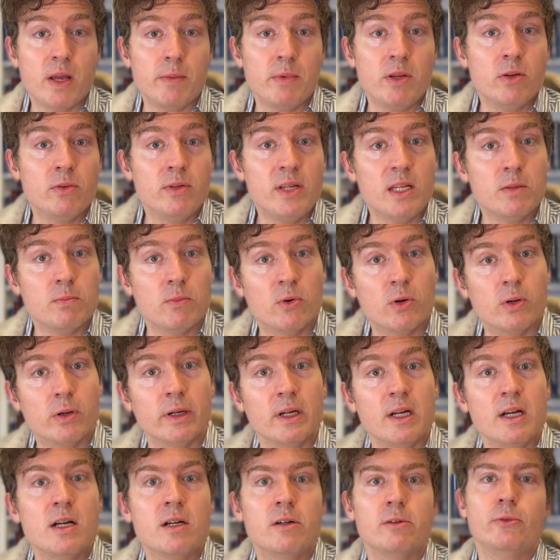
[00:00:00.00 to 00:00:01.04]
Maybe you need
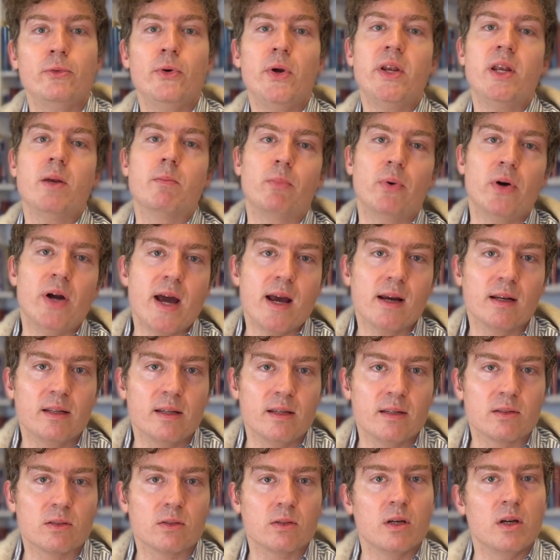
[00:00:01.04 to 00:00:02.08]
more reading
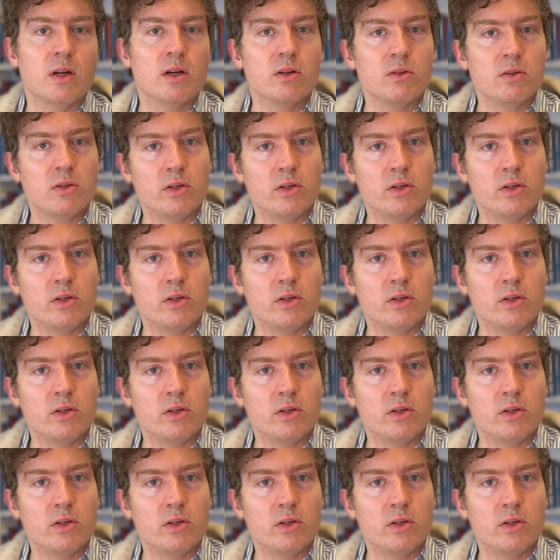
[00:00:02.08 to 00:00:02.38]
practice